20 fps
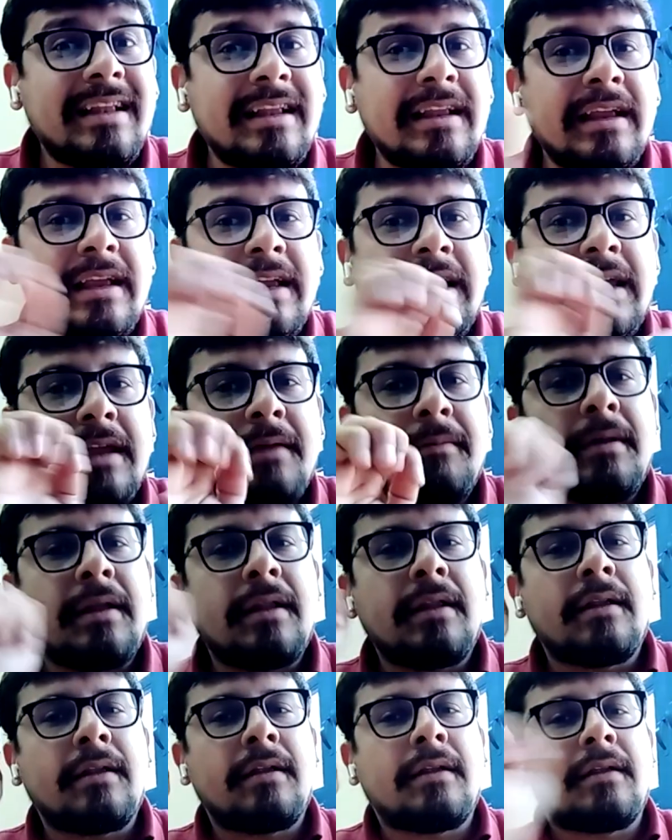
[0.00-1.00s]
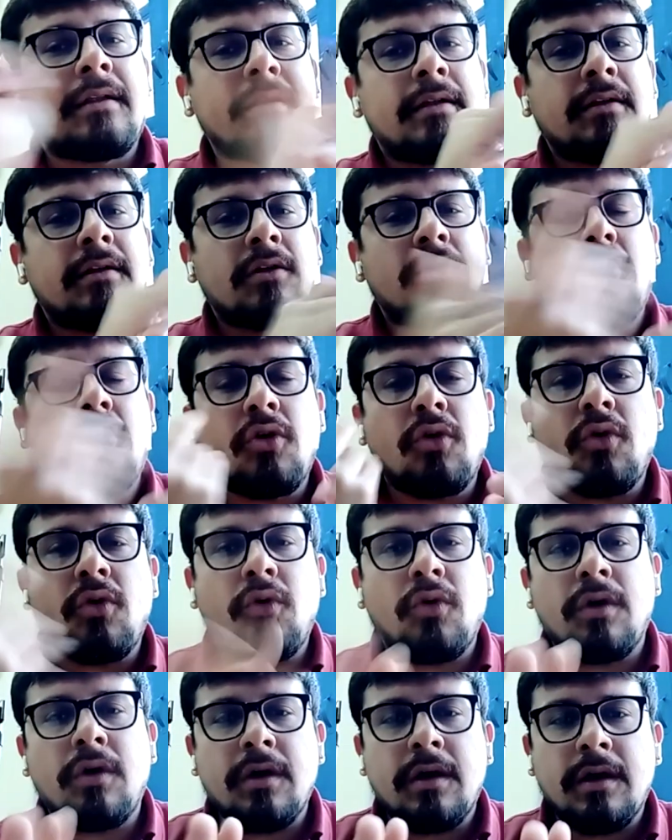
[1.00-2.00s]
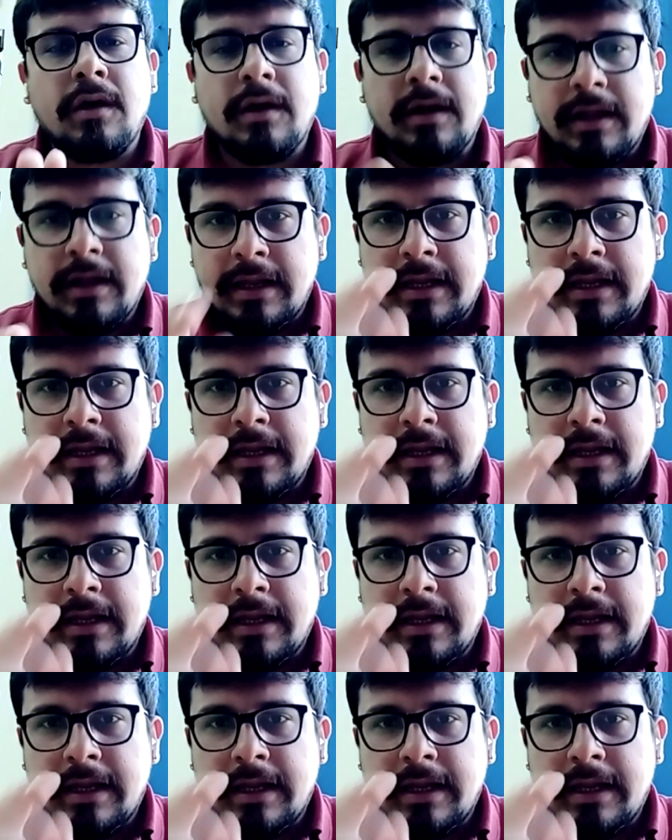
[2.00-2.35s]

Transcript: or I can download this logo.